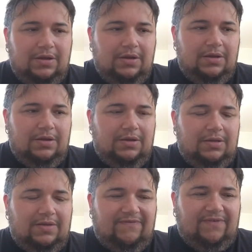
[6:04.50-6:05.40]

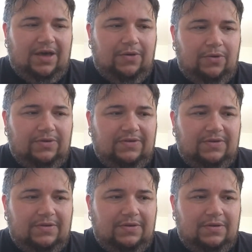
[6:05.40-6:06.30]

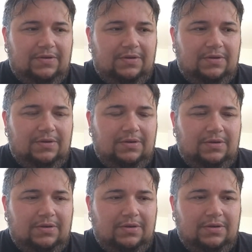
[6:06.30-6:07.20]

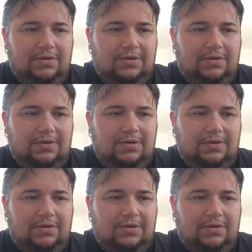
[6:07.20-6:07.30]
(no one is talking)